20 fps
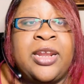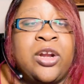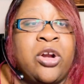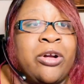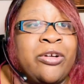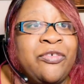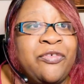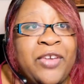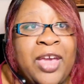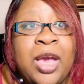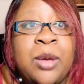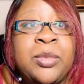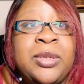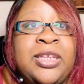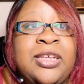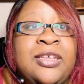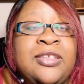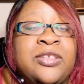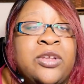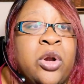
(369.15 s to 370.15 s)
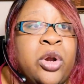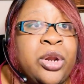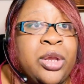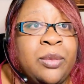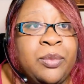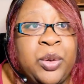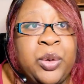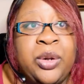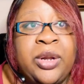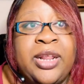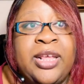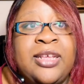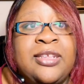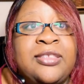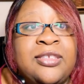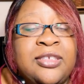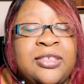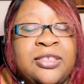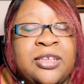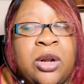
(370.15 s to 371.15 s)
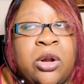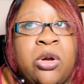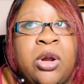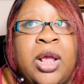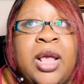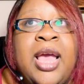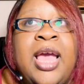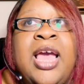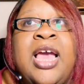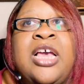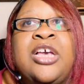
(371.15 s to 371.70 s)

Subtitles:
in our families and our communities, etc.